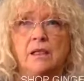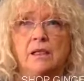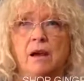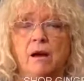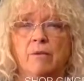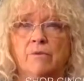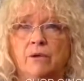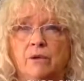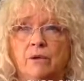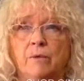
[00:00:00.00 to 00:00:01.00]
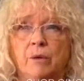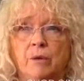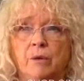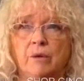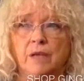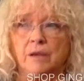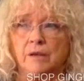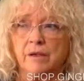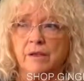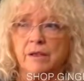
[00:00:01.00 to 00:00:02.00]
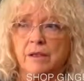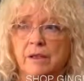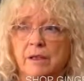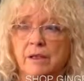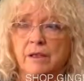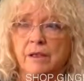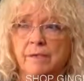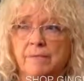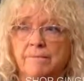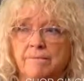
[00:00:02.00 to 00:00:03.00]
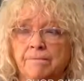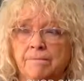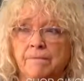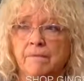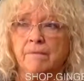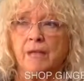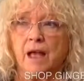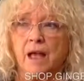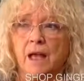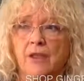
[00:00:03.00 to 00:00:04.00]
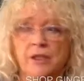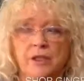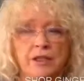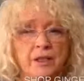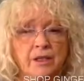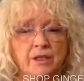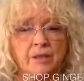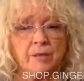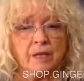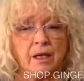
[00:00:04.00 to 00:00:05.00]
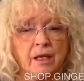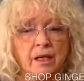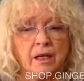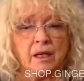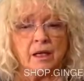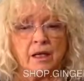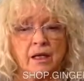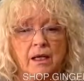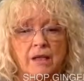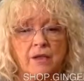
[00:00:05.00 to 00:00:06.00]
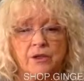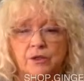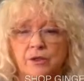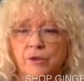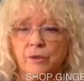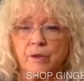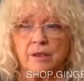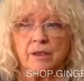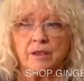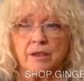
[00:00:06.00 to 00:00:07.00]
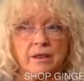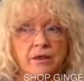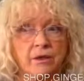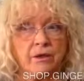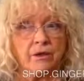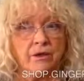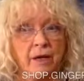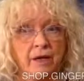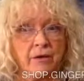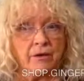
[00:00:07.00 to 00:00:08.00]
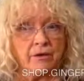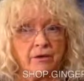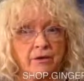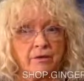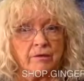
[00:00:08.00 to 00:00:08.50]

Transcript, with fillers: top floor in Polton Terrace in London. And she said to me, Ginger, you must listen to your angels.